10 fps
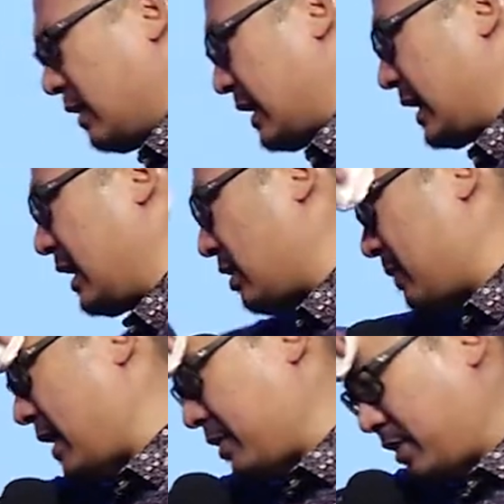want to hear
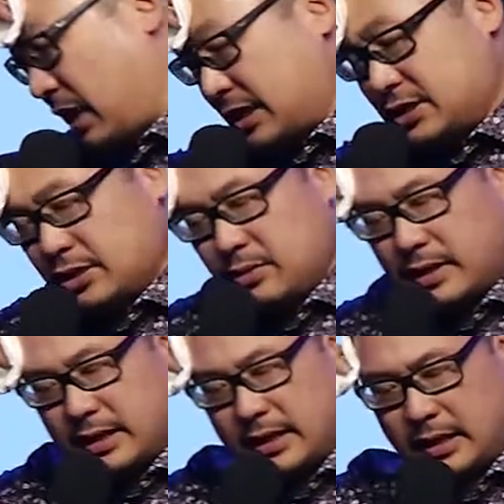my thoughts. You
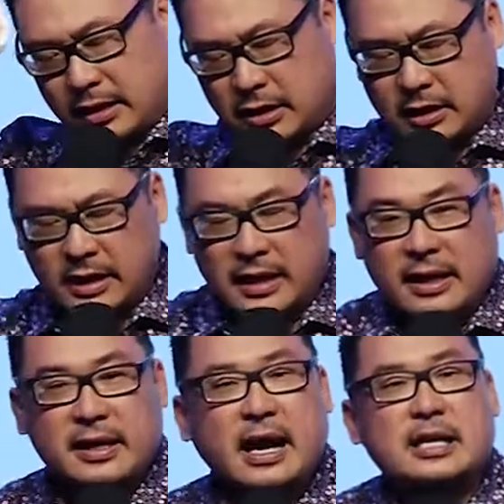want to hear
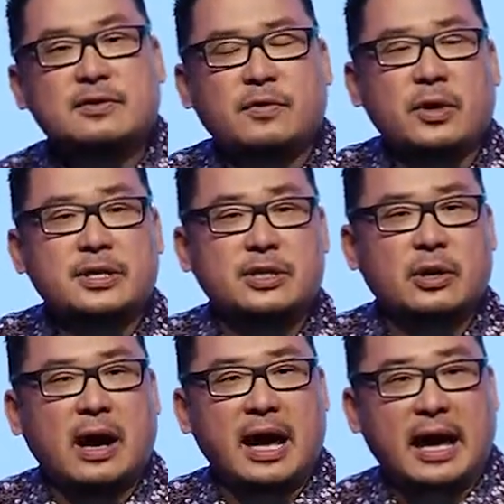God's voice.
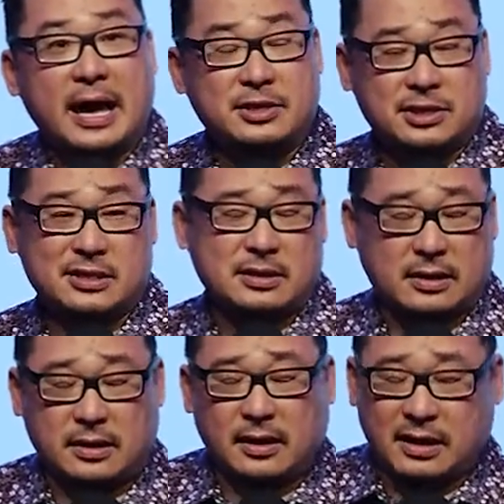So
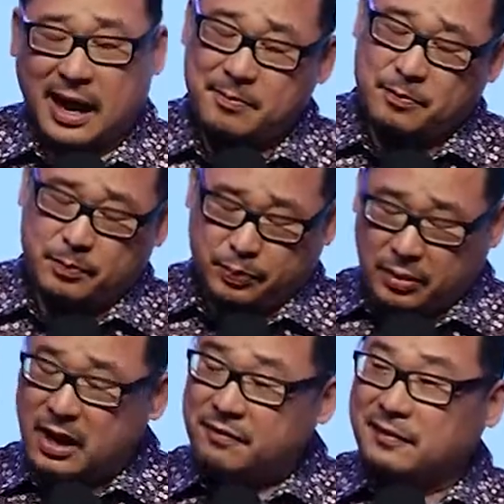I'm
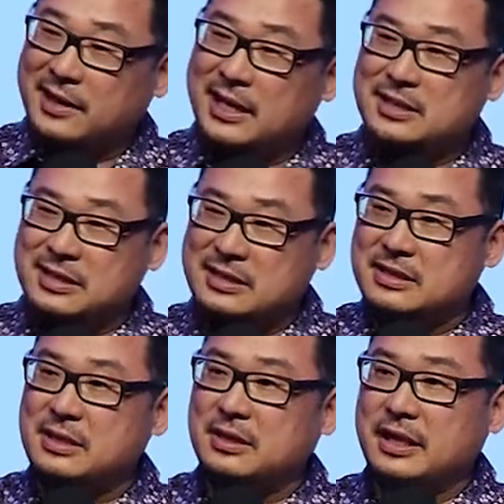prayerfully,
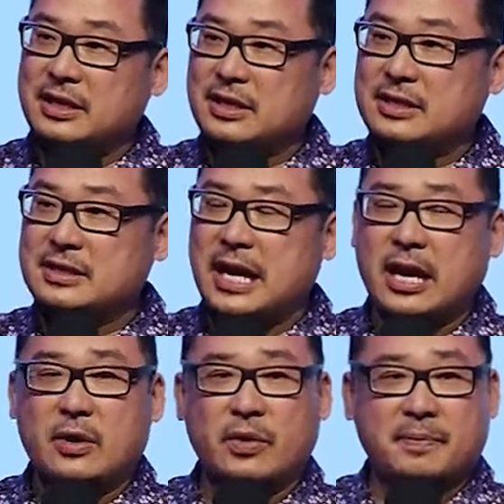sincerely
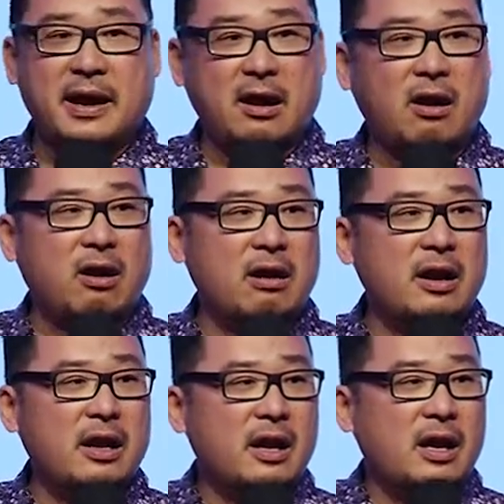saying with my heart,